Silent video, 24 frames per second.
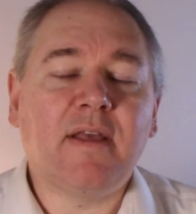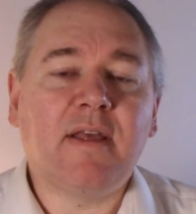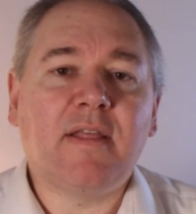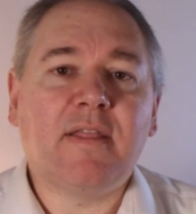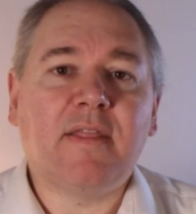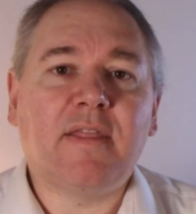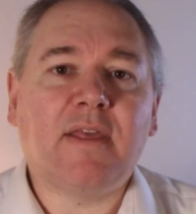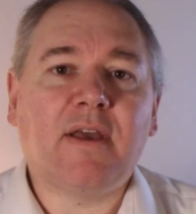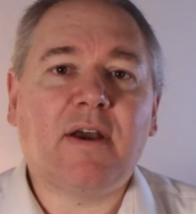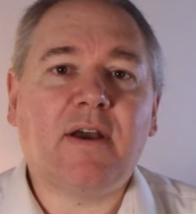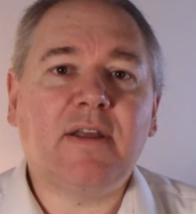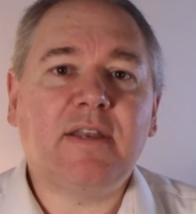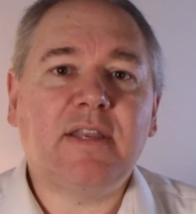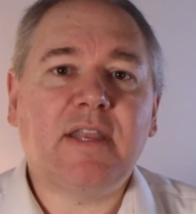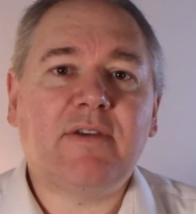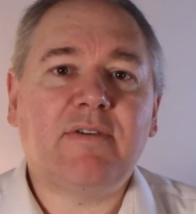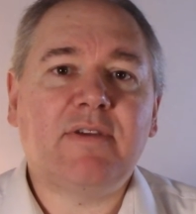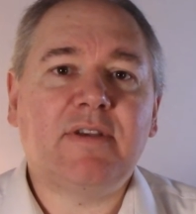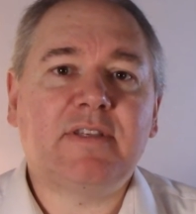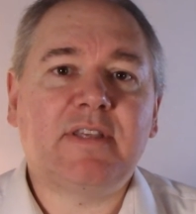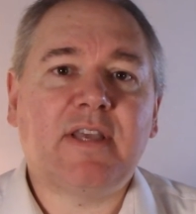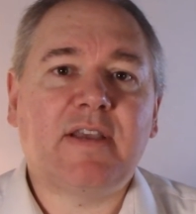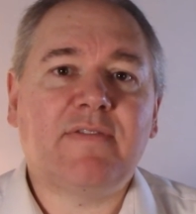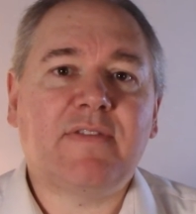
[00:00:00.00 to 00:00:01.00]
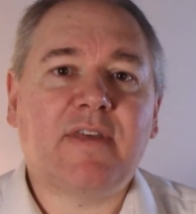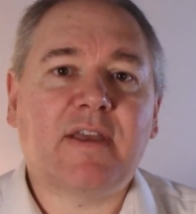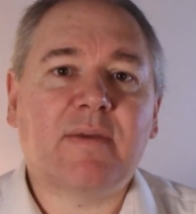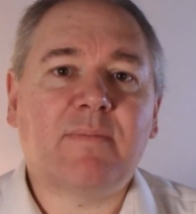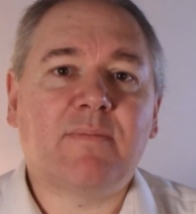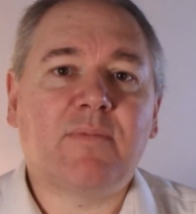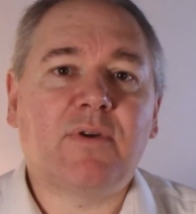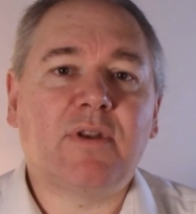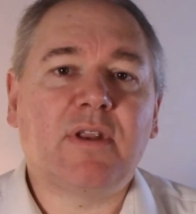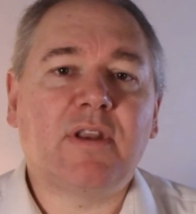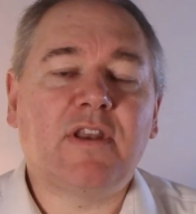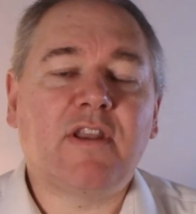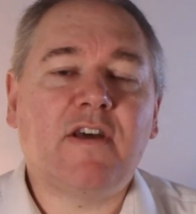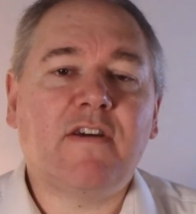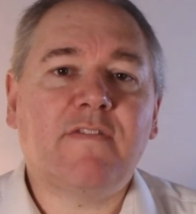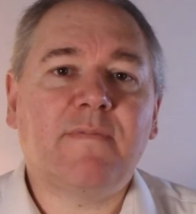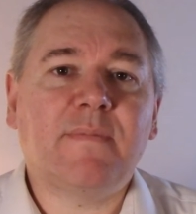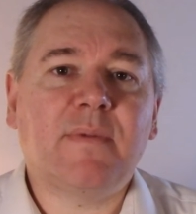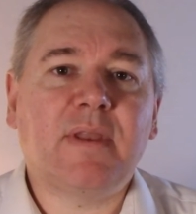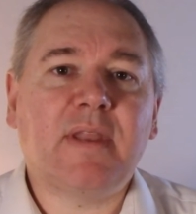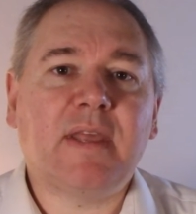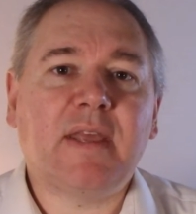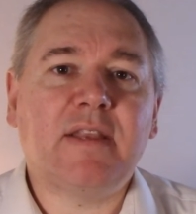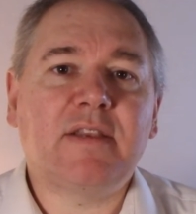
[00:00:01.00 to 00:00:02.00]
The idea is that if they can put enough
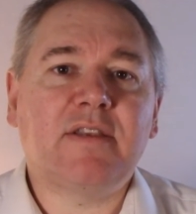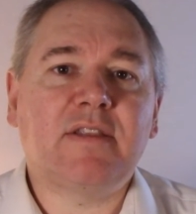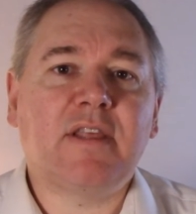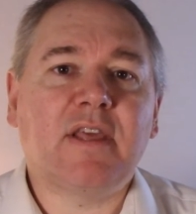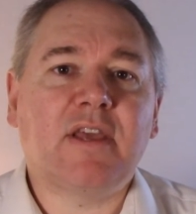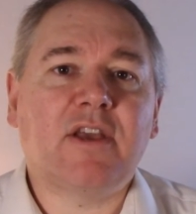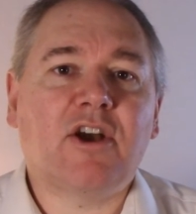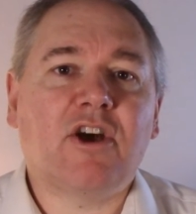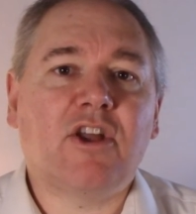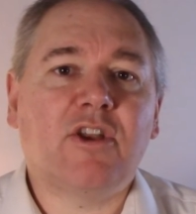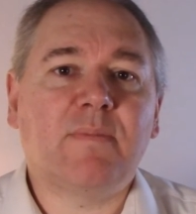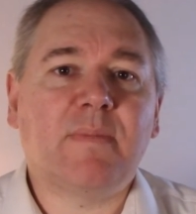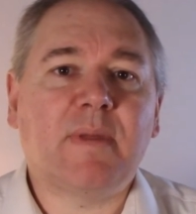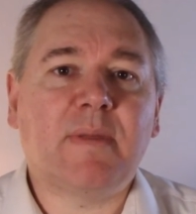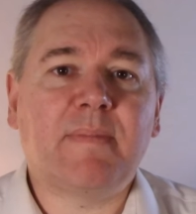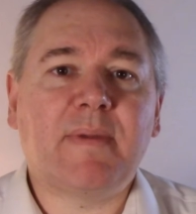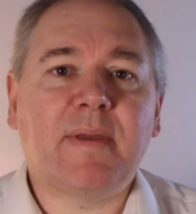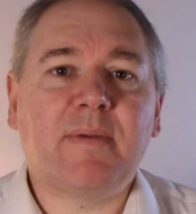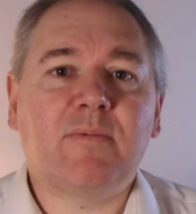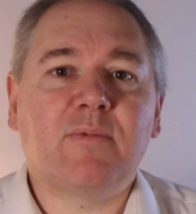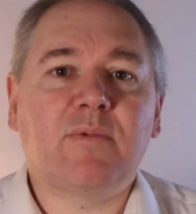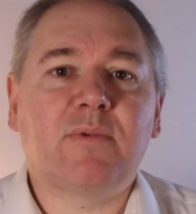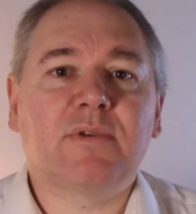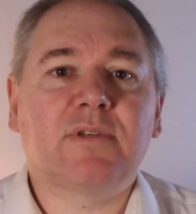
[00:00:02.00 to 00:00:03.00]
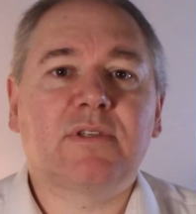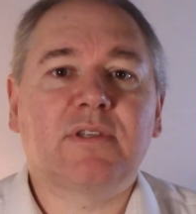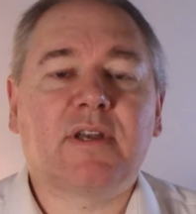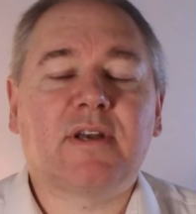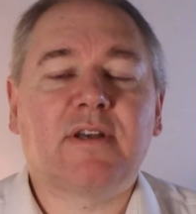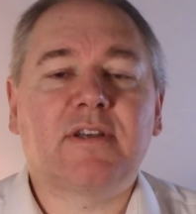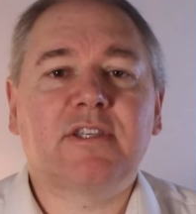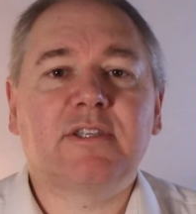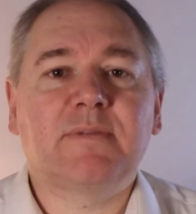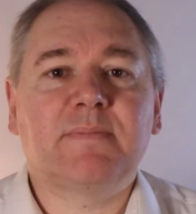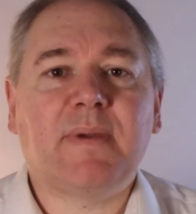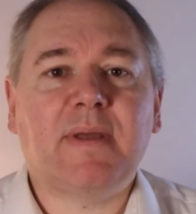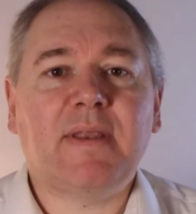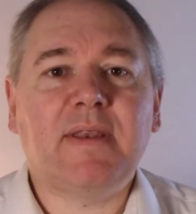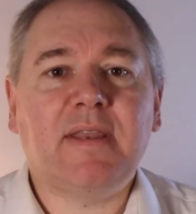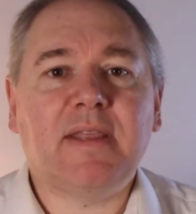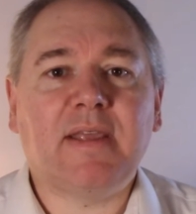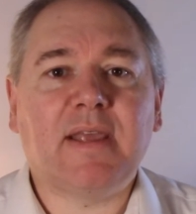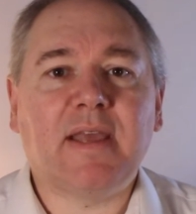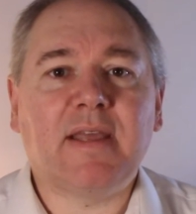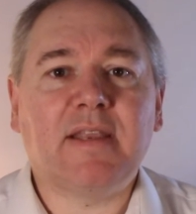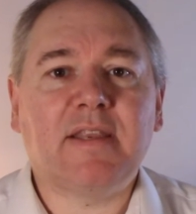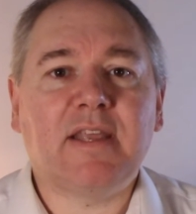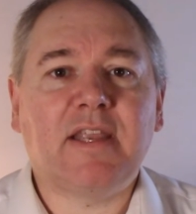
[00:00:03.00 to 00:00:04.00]
money into the economy, people will start
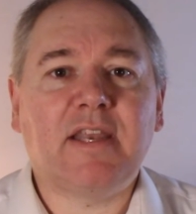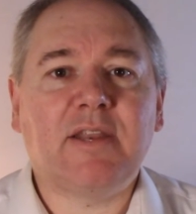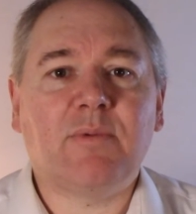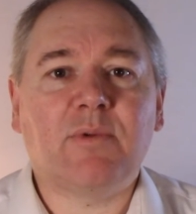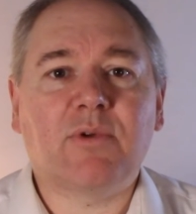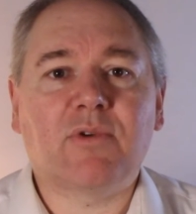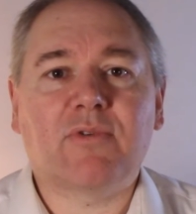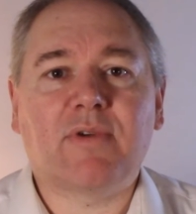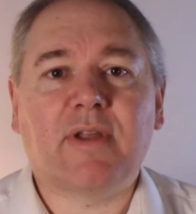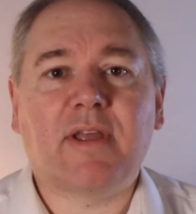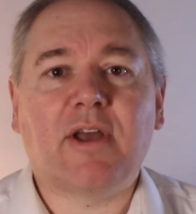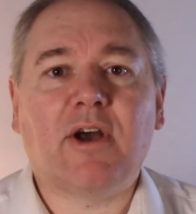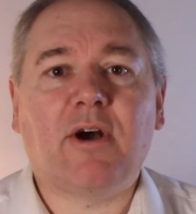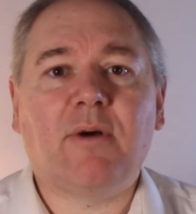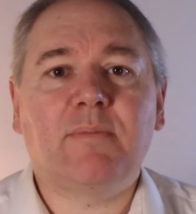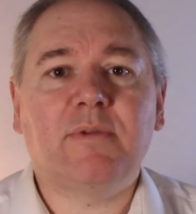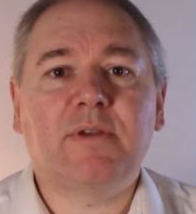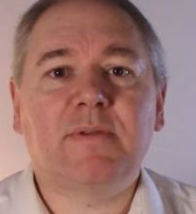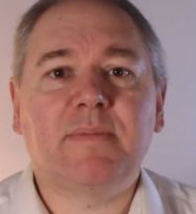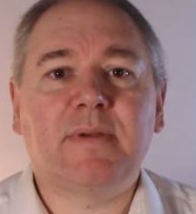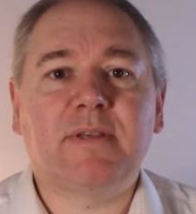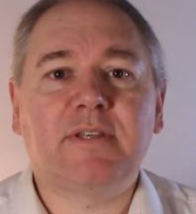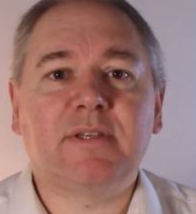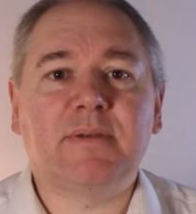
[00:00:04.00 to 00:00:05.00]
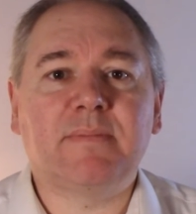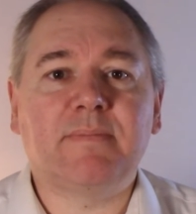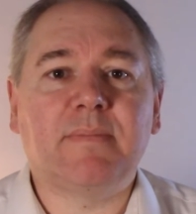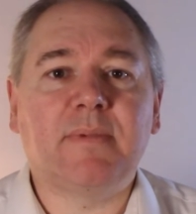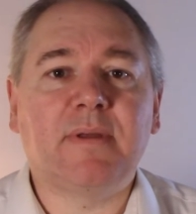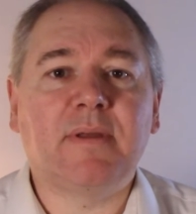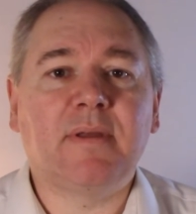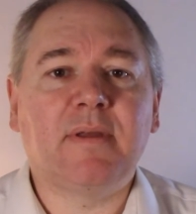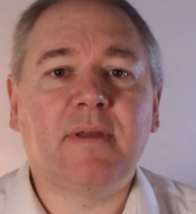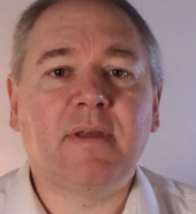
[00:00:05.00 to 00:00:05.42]
spending it and it will create optimism.